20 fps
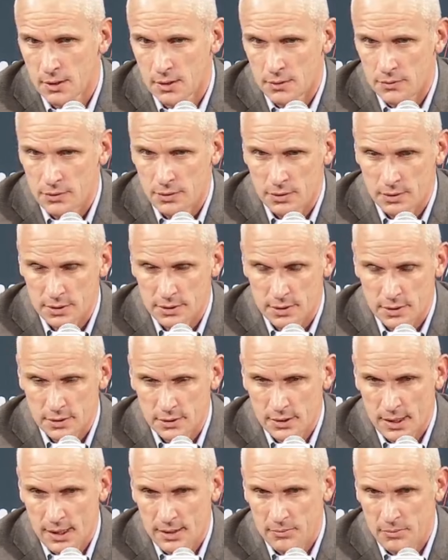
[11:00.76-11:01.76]
you're at the
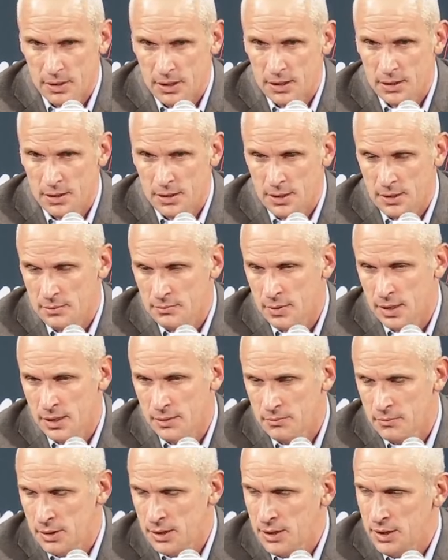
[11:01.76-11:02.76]
eight me- eight
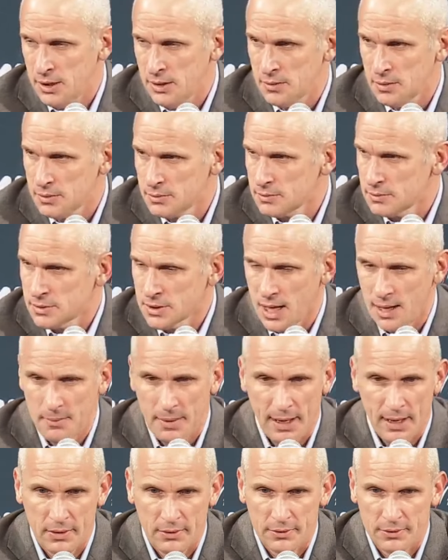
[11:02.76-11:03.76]
minute media
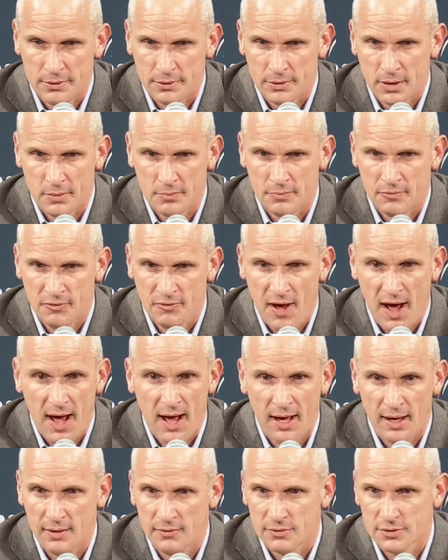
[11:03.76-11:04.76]
timeout, and you're up
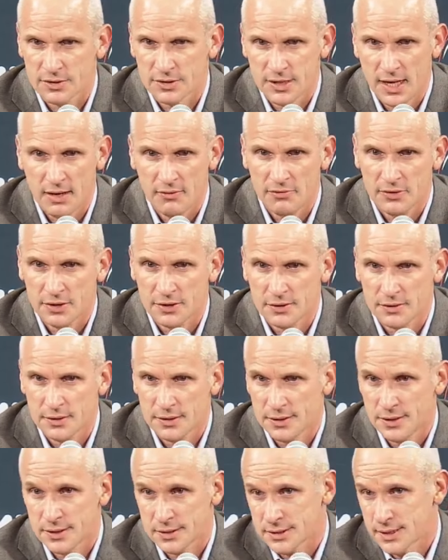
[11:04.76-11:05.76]
five or seven
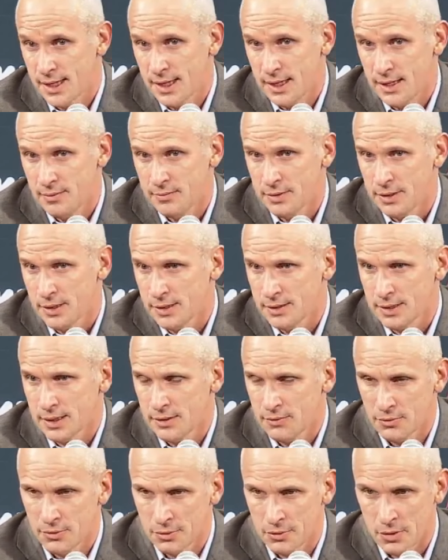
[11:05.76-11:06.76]
in this game, and I think
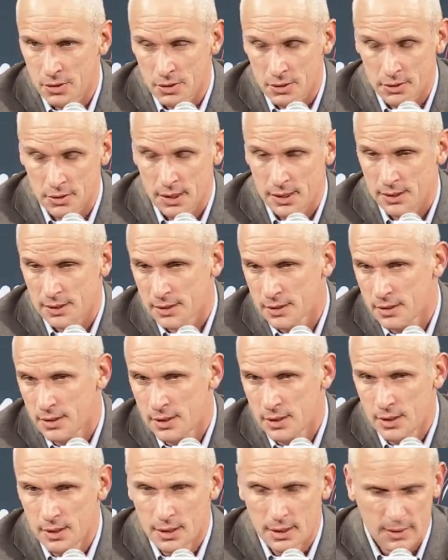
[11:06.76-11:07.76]
we're all like.
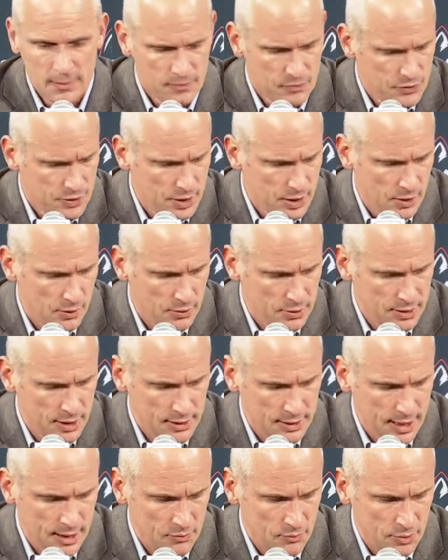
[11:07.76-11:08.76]
You know, I think
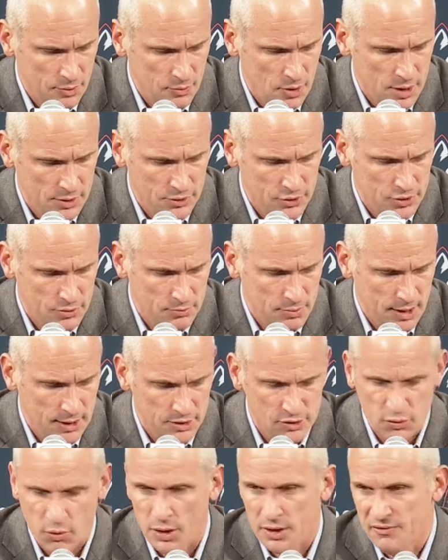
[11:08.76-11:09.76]
then we wanted to make a
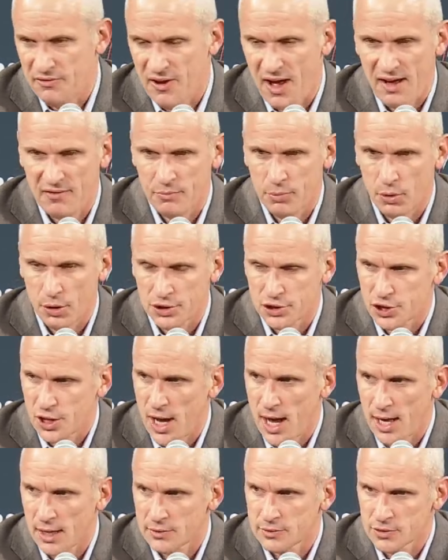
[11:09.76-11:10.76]
25-point
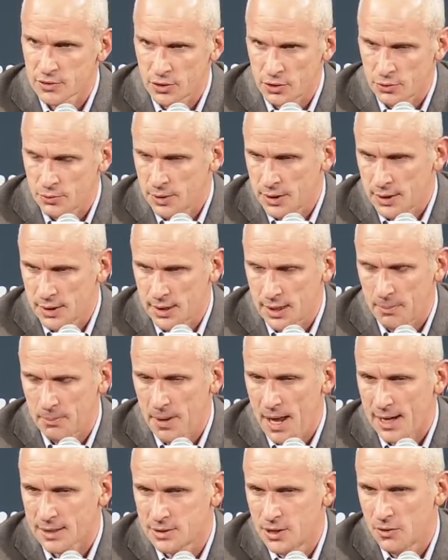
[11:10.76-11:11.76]
shot so that we can get
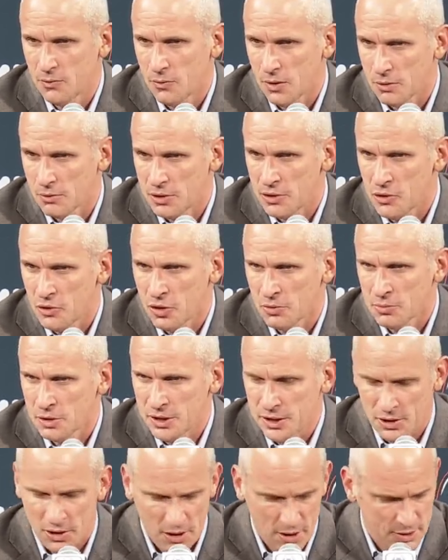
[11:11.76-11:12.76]
back to where we normally
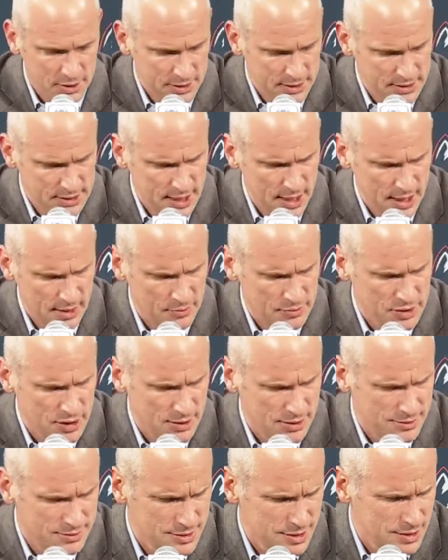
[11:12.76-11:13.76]
are in these games. I,
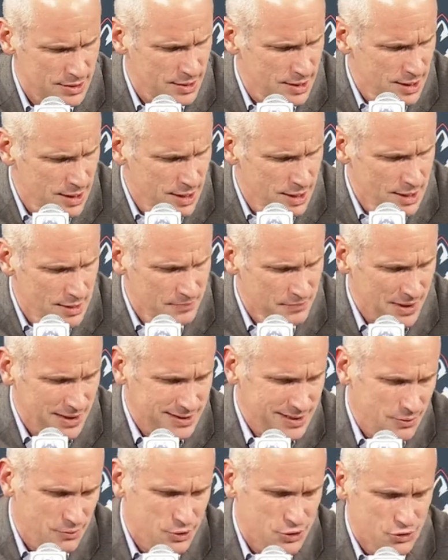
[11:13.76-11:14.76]
like, I
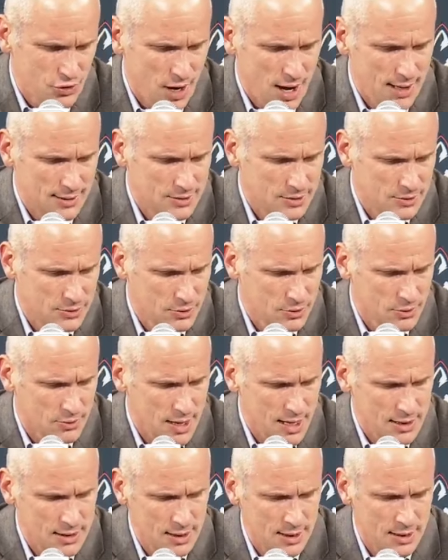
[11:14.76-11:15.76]
think we tried to do the
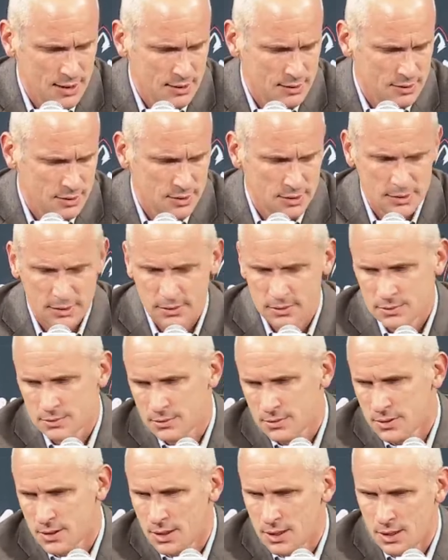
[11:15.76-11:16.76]
right thing. Uh,
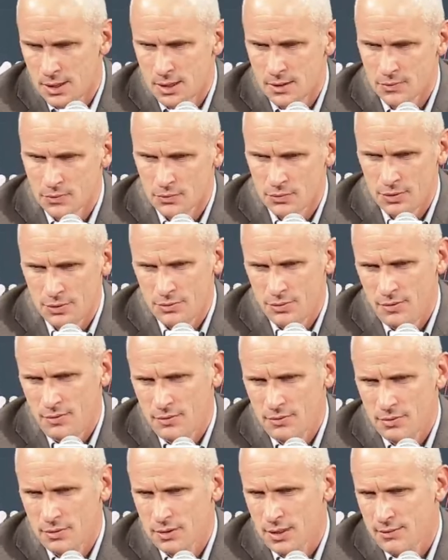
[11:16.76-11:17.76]
we, we,
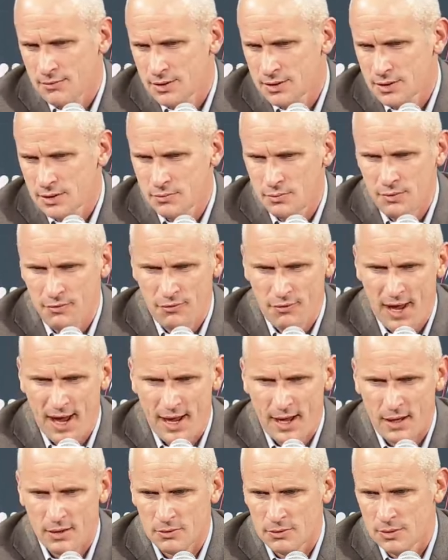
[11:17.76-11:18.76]
we, obviously we
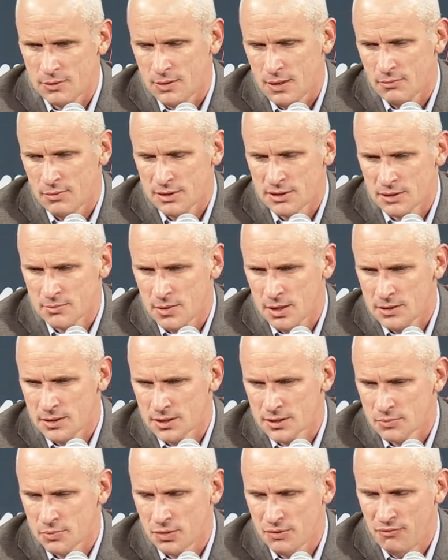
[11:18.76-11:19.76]
foul. You know, we had some
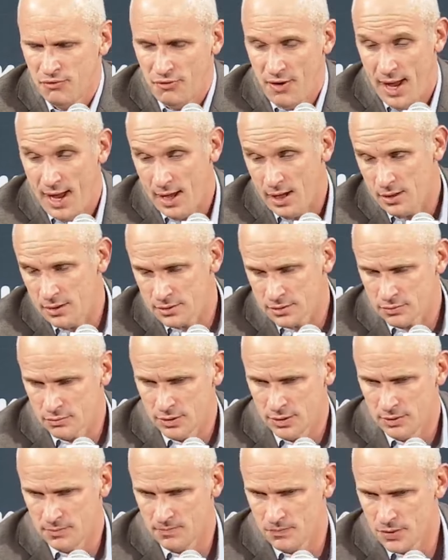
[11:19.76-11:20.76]
undisciplined fouls. We,
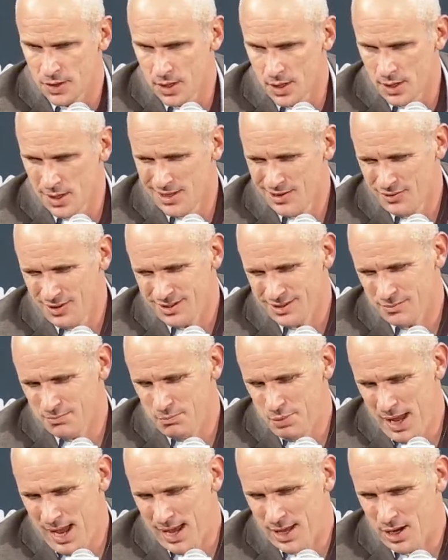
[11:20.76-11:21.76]
we had some
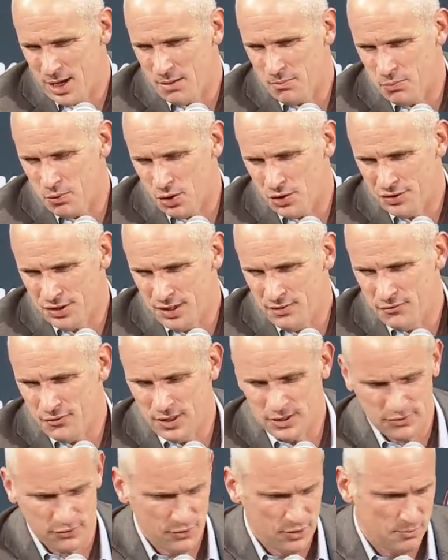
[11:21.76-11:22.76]
bad on ball
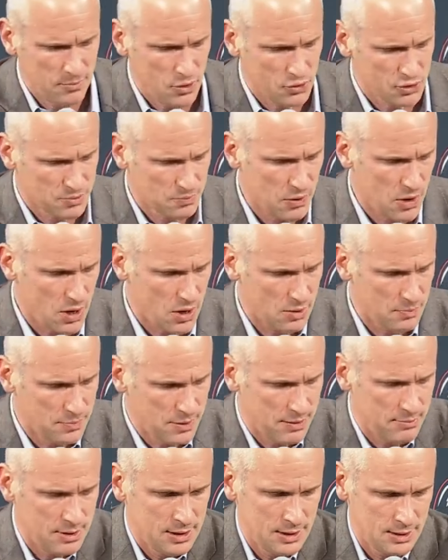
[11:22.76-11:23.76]
defense for the most part. But I
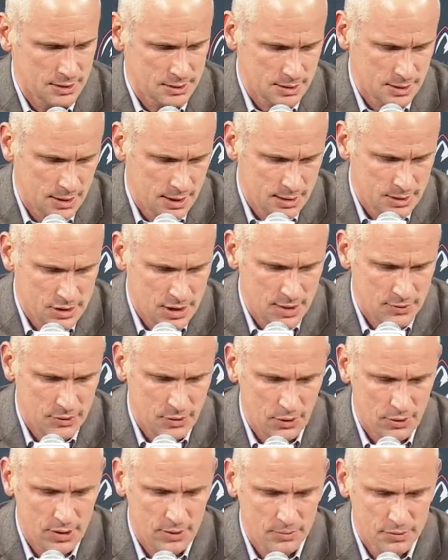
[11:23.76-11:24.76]
mean, listen, they shot
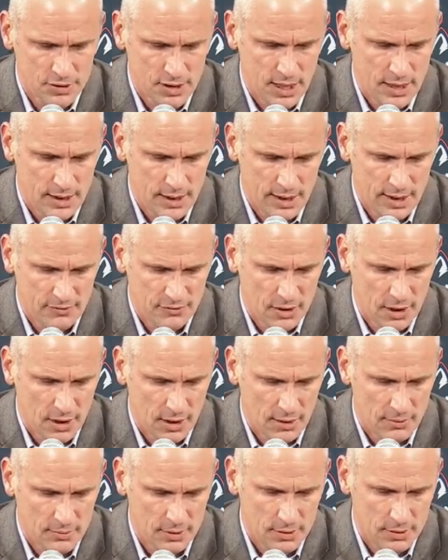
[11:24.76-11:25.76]
30% at
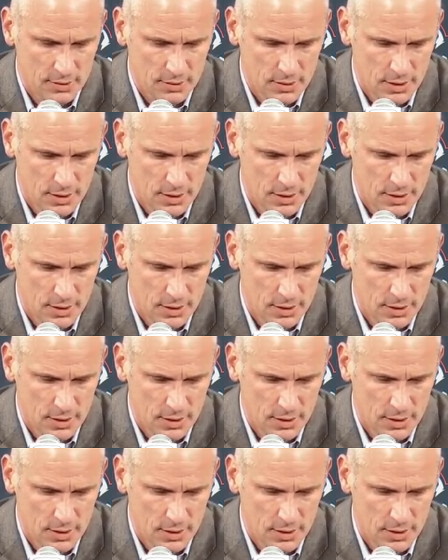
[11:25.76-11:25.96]
halftime, and